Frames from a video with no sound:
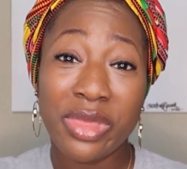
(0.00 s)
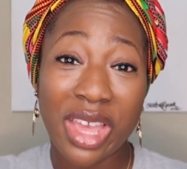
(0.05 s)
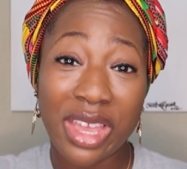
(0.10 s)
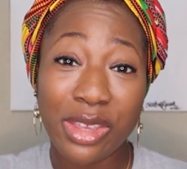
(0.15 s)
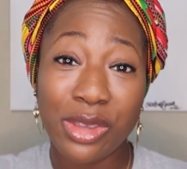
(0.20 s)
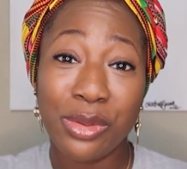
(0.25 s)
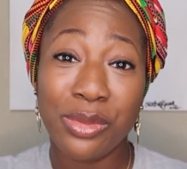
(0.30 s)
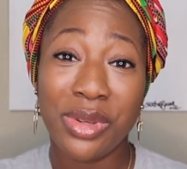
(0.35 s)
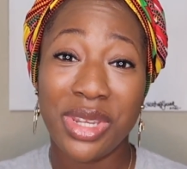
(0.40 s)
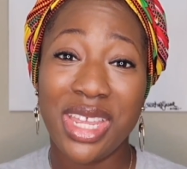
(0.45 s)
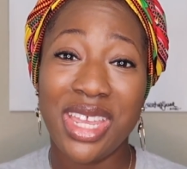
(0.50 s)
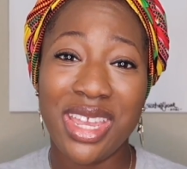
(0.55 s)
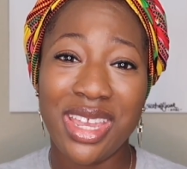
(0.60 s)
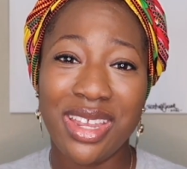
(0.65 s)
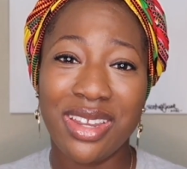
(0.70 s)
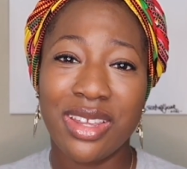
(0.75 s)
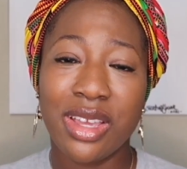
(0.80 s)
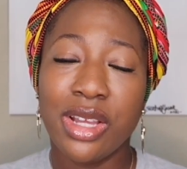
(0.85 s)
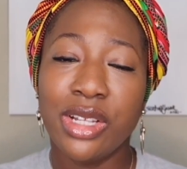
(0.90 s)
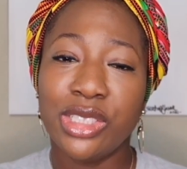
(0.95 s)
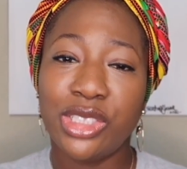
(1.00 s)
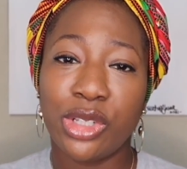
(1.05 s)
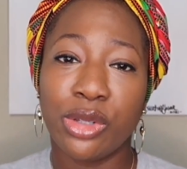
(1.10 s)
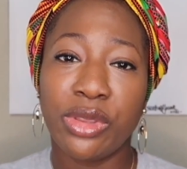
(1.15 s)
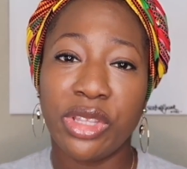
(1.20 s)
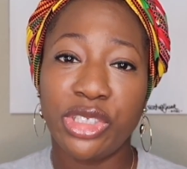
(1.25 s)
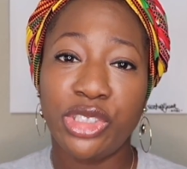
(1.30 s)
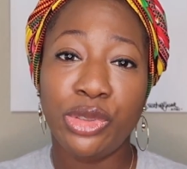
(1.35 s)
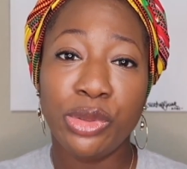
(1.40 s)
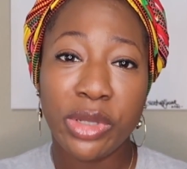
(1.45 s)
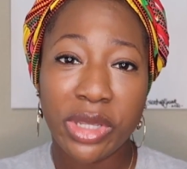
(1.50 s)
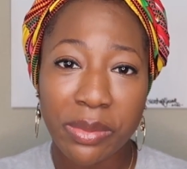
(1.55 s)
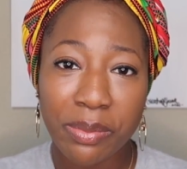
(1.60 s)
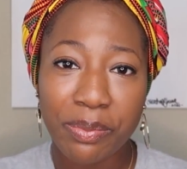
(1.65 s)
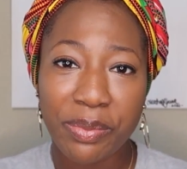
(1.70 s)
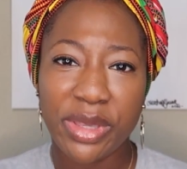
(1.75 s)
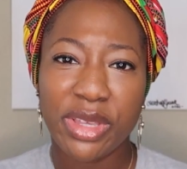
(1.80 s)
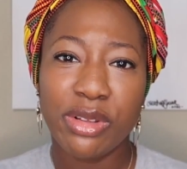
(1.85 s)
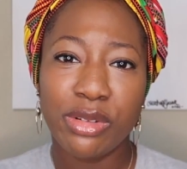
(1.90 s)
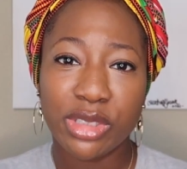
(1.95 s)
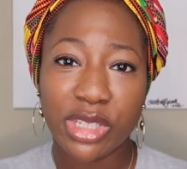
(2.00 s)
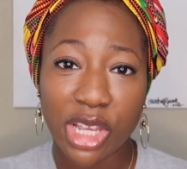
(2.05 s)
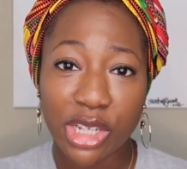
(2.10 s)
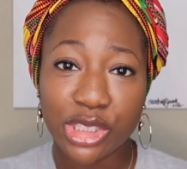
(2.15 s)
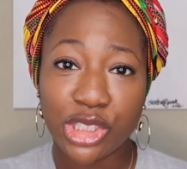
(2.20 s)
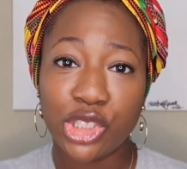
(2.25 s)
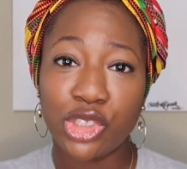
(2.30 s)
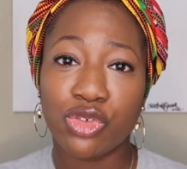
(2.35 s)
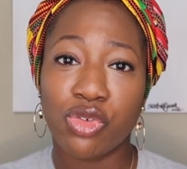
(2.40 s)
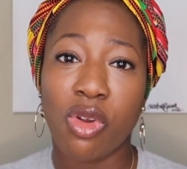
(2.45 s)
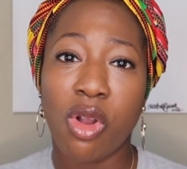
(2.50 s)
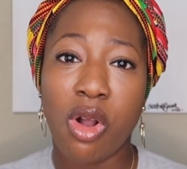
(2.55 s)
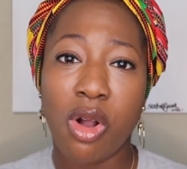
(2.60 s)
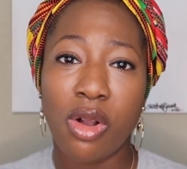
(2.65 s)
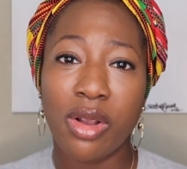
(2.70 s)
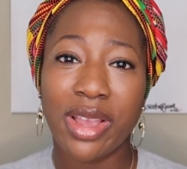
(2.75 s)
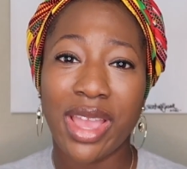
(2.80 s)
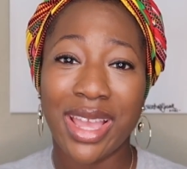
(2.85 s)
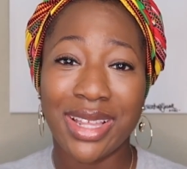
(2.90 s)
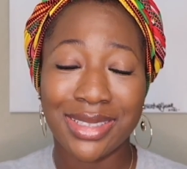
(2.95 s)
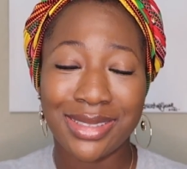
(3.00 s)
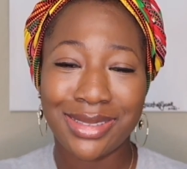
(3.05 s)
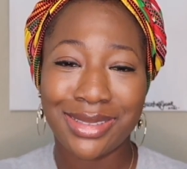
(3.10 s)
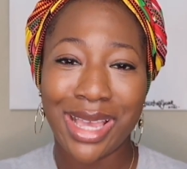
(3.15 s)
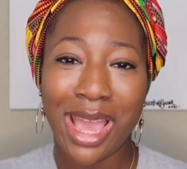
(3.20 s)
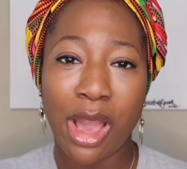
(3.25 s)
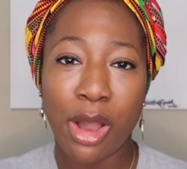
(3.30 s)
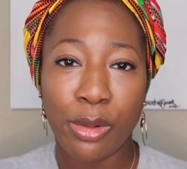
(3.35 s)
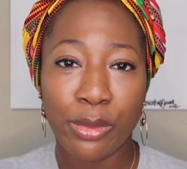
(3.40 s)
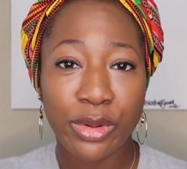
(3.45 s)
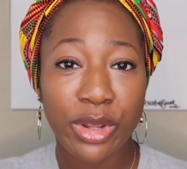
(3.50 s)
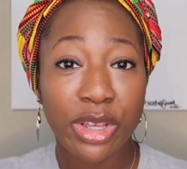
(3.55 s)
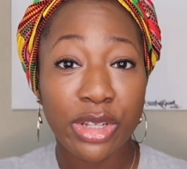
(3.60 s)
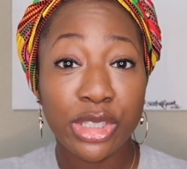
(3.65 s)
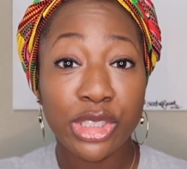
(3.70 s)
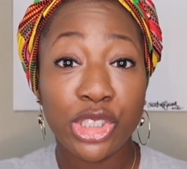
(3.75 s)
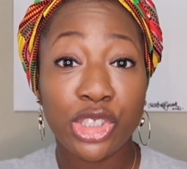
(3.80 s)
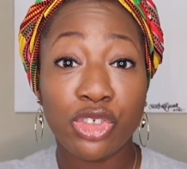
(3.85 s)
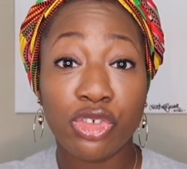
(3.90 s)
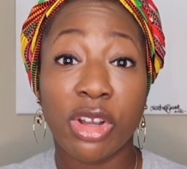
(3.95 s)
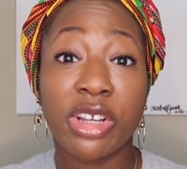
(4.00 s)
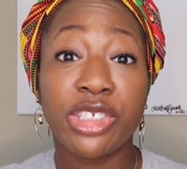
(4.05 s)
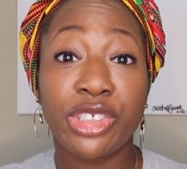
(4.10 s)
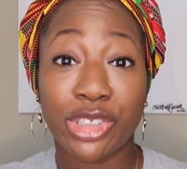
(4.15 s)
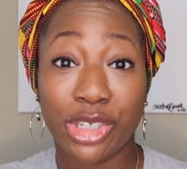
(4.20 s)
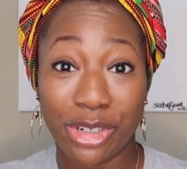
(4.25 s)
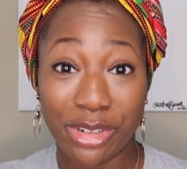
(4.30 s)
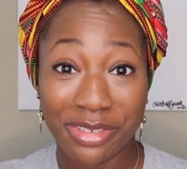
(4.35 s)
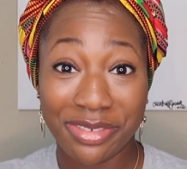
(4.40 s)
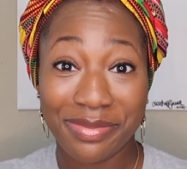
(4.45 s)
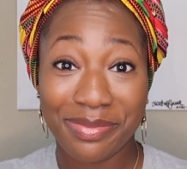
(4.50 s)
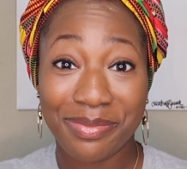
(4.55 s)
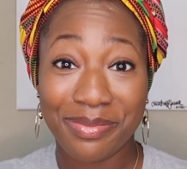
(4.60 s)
that you need so that you can build a strong and sound structure.